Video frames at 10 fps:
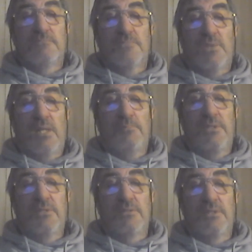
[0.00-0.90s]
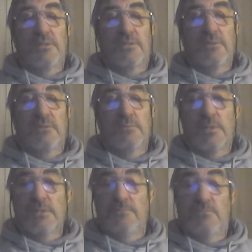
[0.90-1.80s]
So Happy New Year to
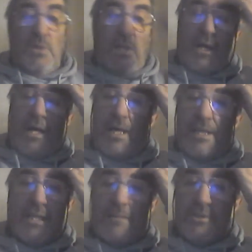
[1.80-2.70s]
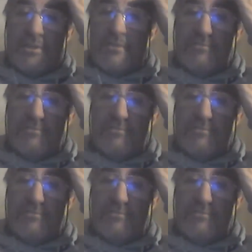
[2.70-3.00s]
everybody, and I'm looking